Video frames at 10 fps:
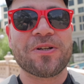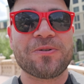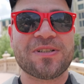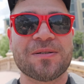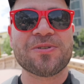There
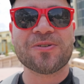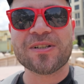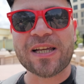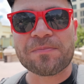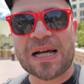were some sort
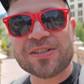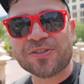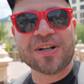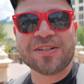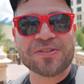of like
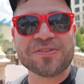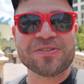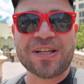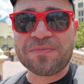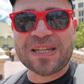monster hunters or
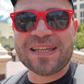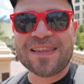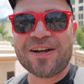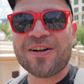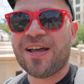something in
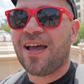there,